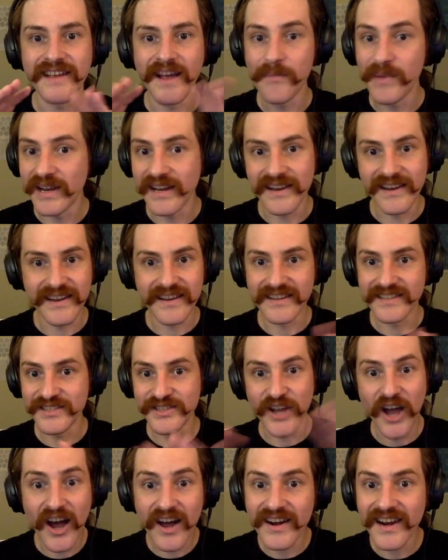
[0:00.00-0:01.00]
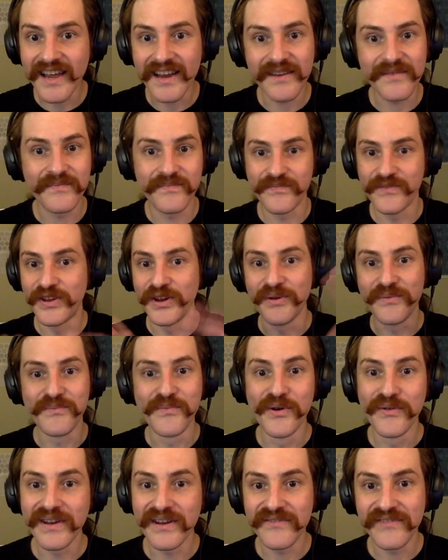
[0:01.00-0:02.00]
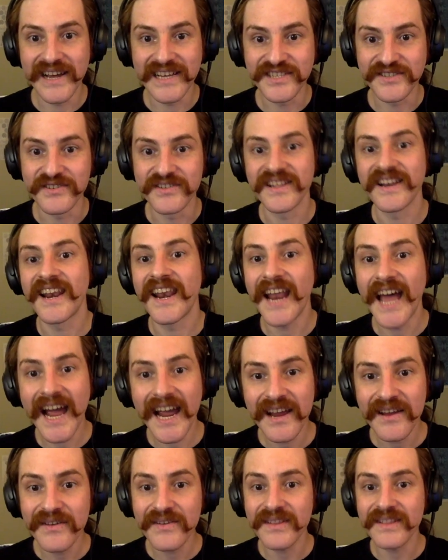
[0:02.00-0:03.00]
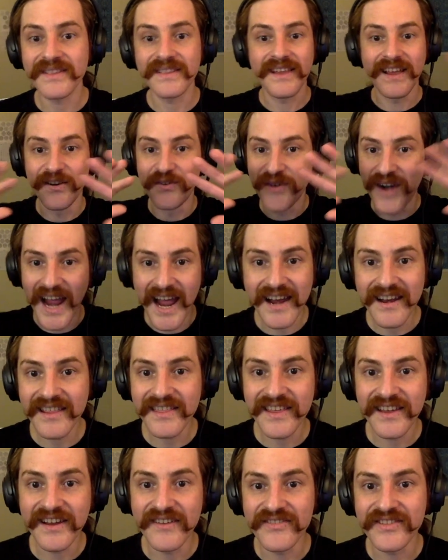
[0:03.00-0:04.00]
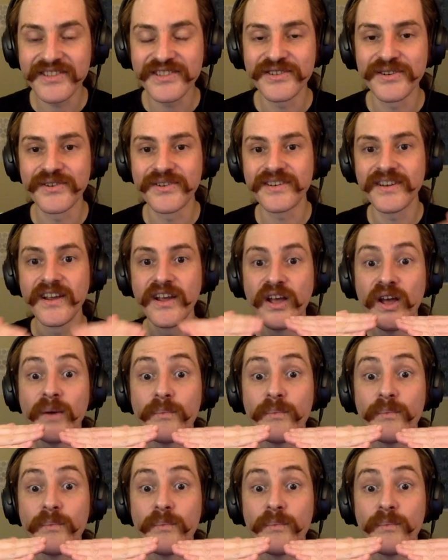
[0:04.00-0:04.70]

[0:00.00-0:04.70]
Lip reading: I mean, it's not like, moving faster than light or anything of the sort,